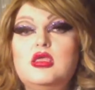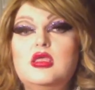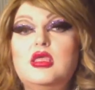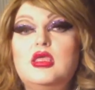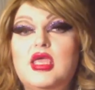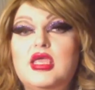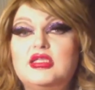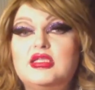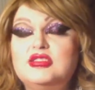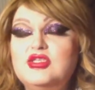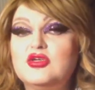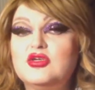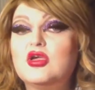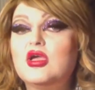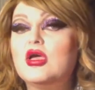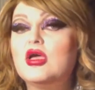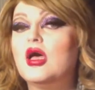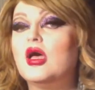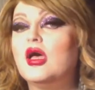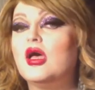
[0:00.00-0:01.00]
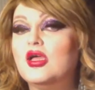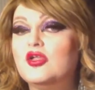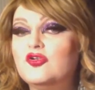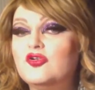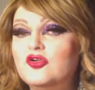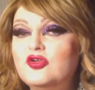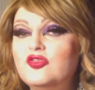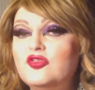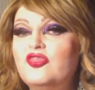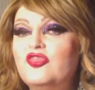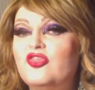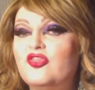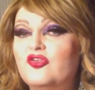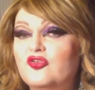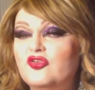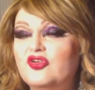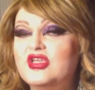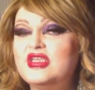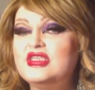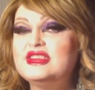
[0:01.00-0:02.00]
it took
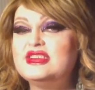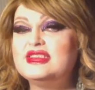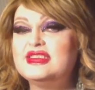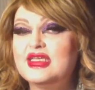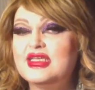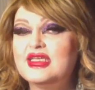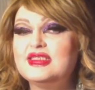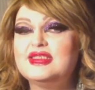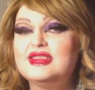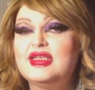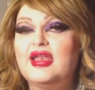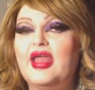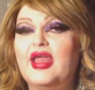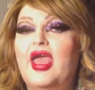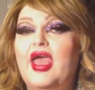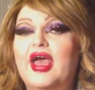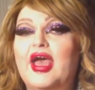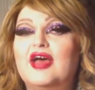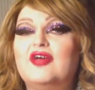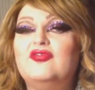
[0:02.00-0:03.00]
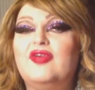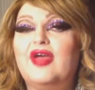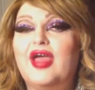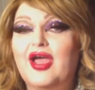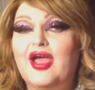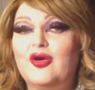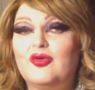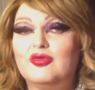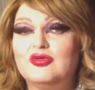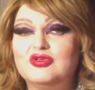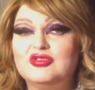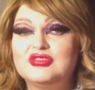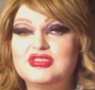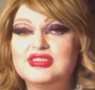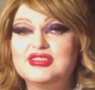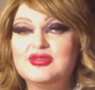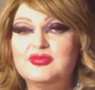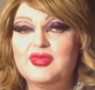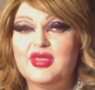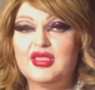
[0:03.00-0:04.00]
136 and a half hours to
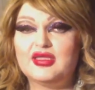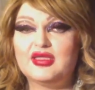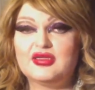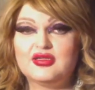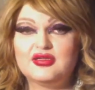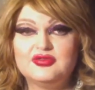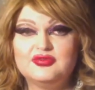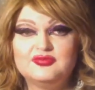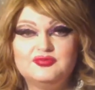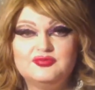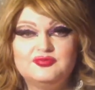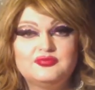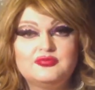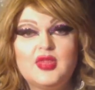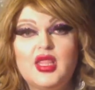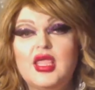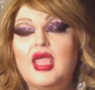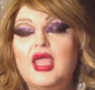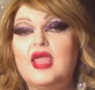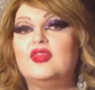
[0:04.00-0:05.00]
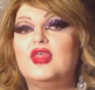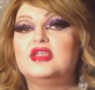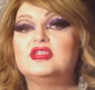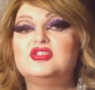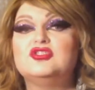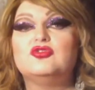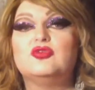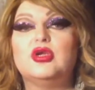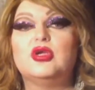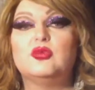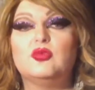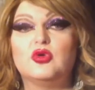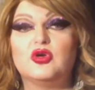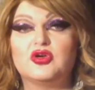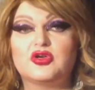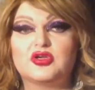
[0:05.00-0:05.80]
make, and that's straight work.